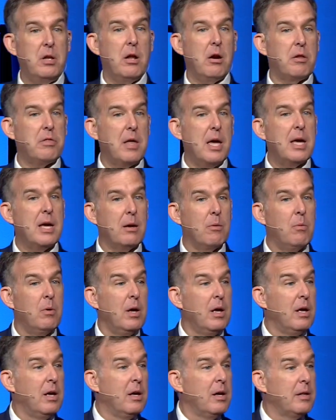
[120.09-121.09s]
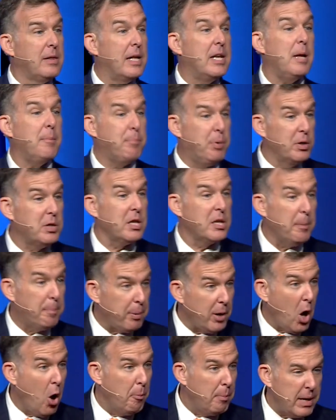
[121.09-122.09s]
there thinking they didn't put the
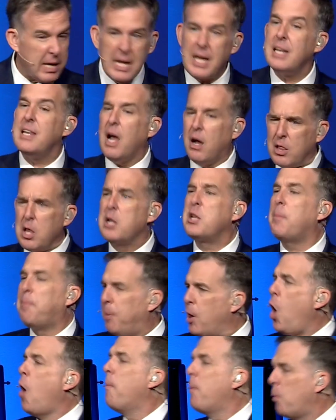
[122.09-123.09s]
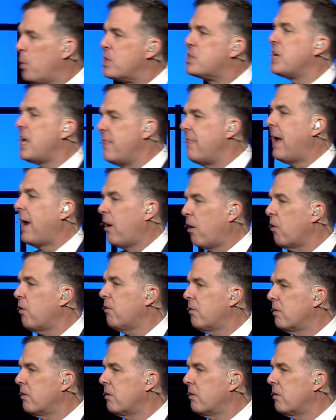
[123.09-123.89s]
diploma in. No, the diploma was in there.